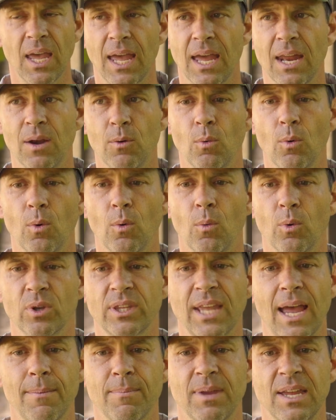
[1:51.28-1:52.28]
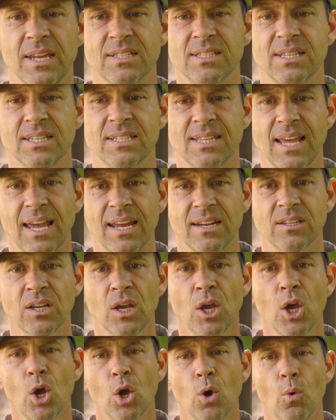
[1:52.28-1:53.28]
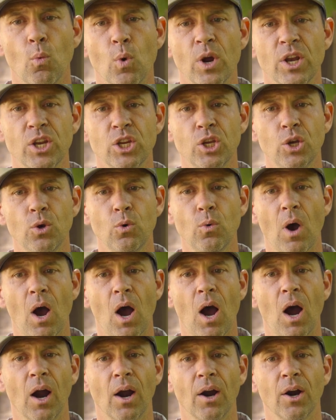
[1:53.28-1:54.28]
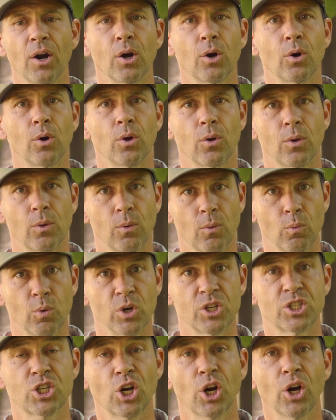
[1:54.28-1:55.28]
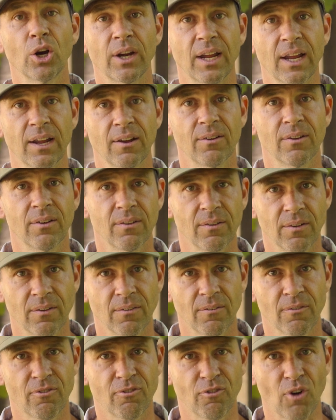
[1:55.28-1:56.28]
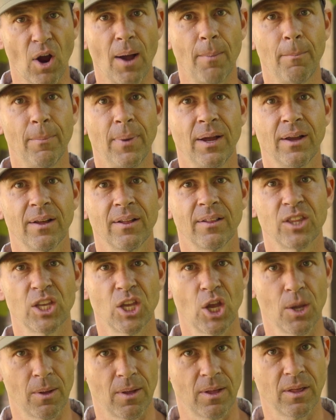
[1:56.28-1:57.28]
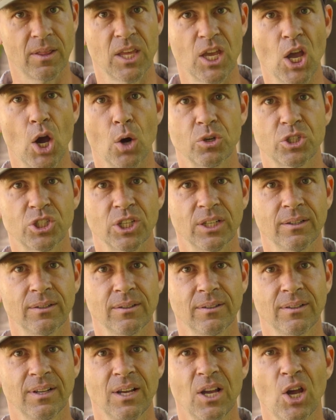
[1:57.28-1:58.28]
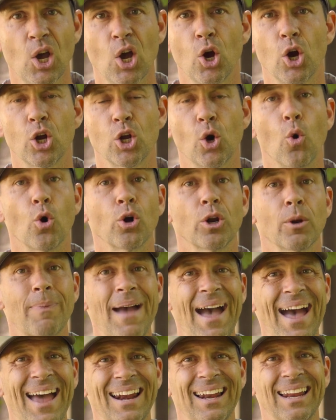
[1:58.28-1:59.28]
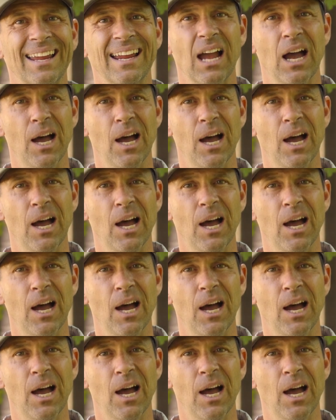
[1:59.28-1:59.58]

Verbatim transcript: And what that means is that when you are returning from the the ocean, or you're paddling